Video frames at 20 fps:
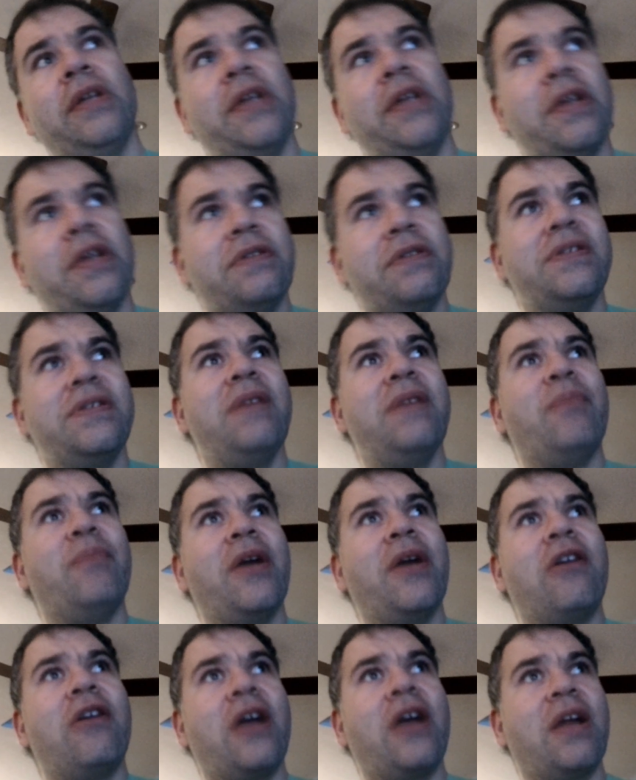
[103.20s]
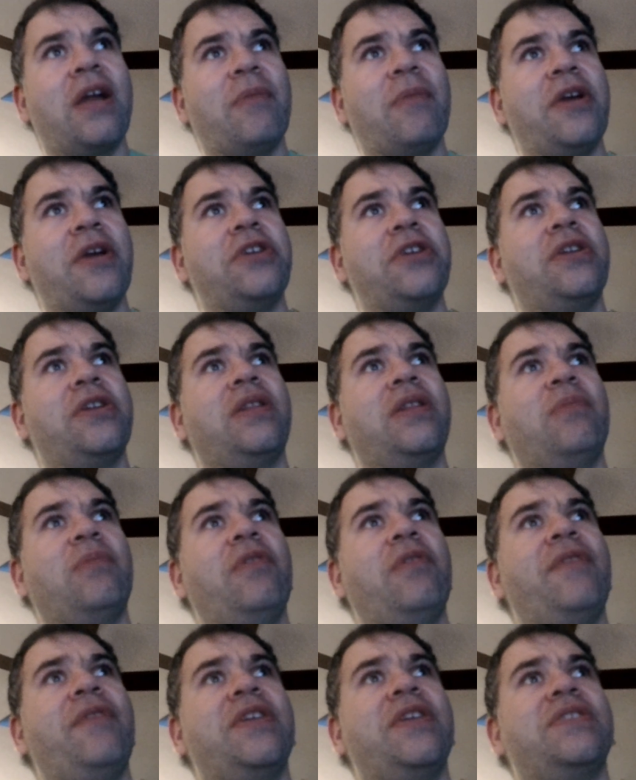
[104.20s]
You see better animation in the
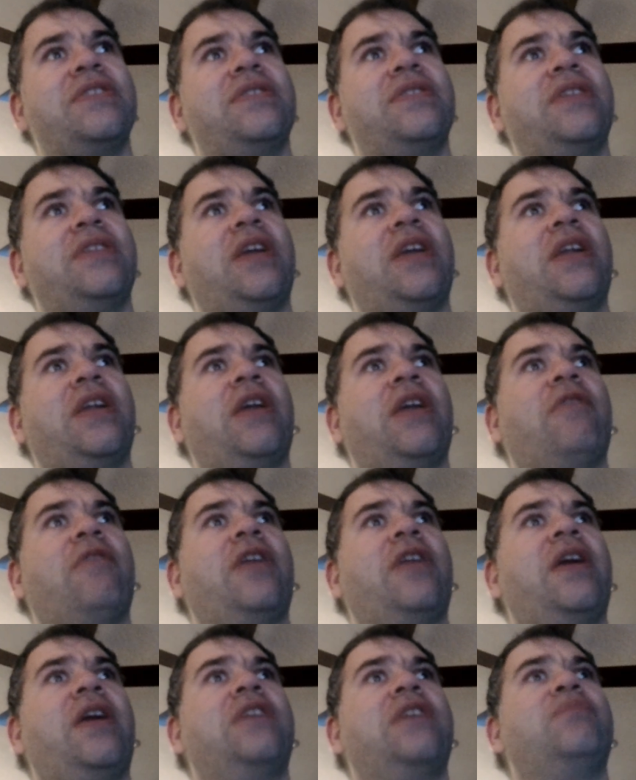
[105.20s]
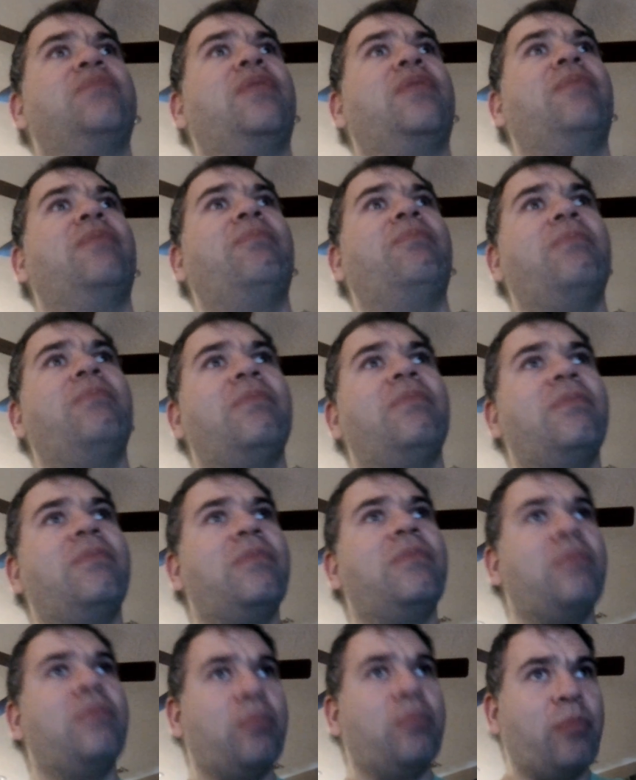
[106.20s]
movies nowadays, but
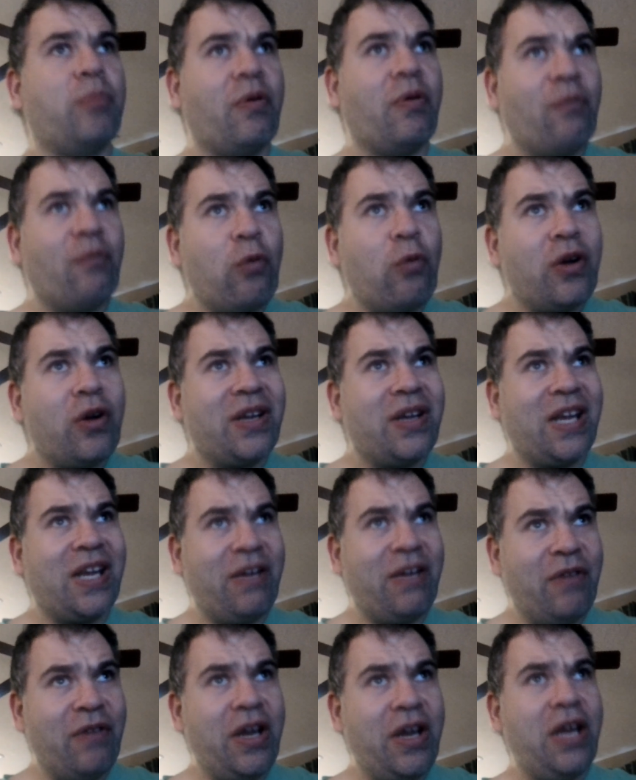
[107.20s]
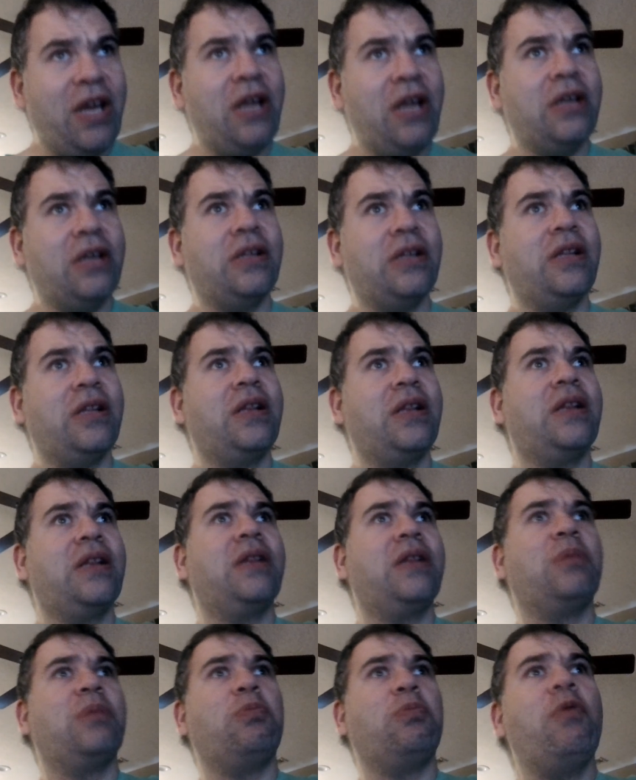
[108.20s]
before TV,
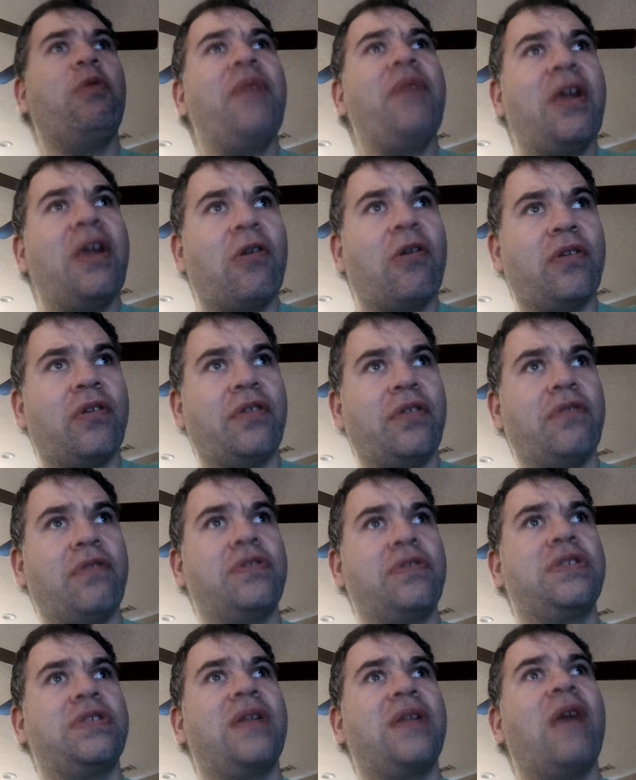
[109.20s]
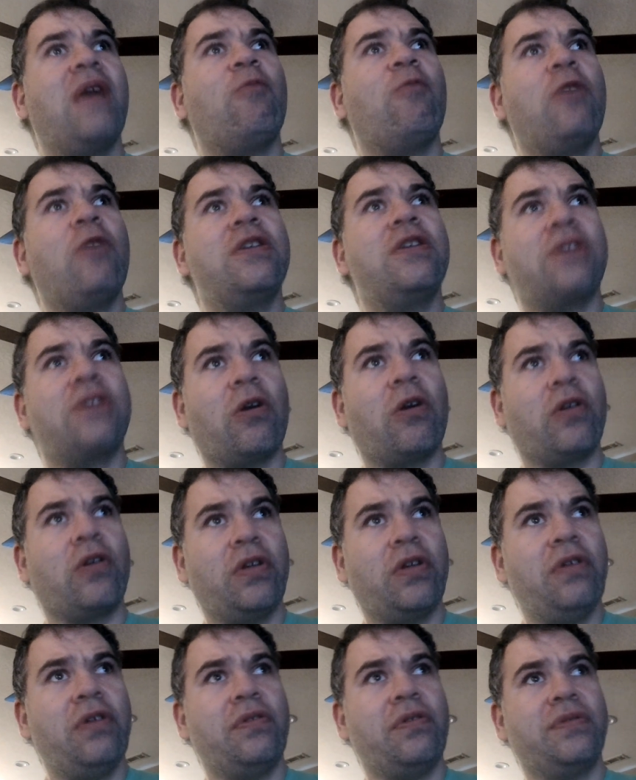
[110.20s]
movie cartoons, that was
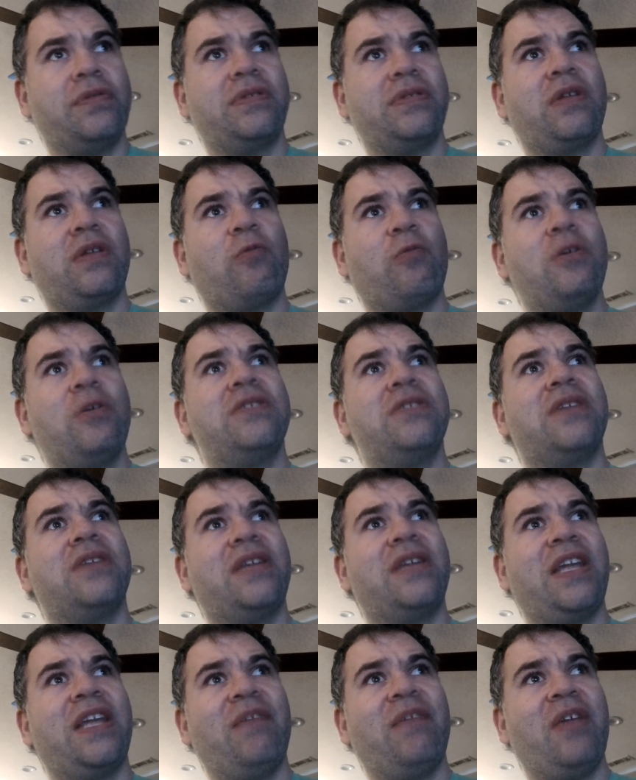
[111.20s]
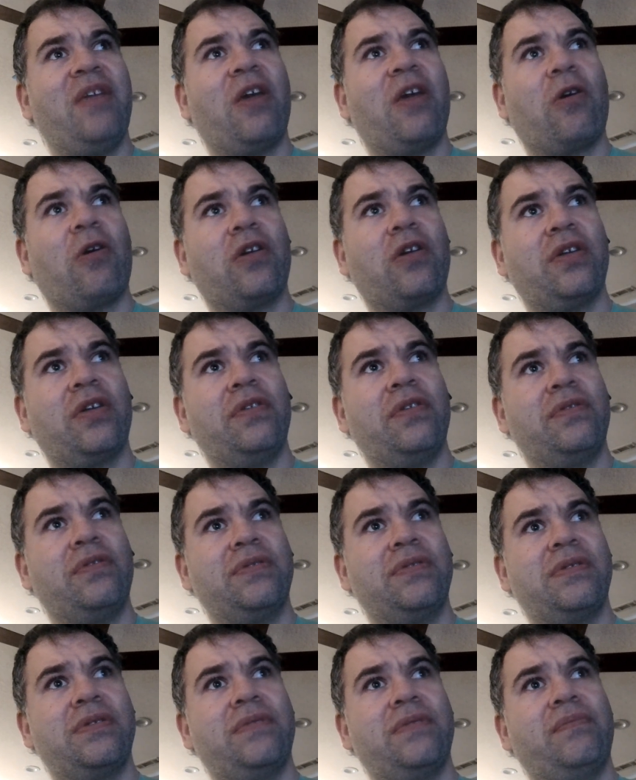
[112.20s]
cartoons. There wasn't a TV
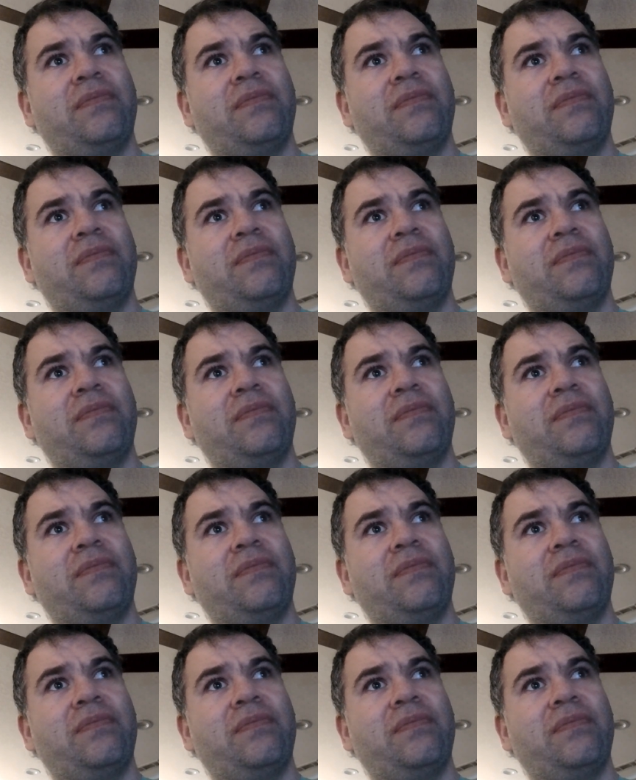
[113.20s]
cartoons.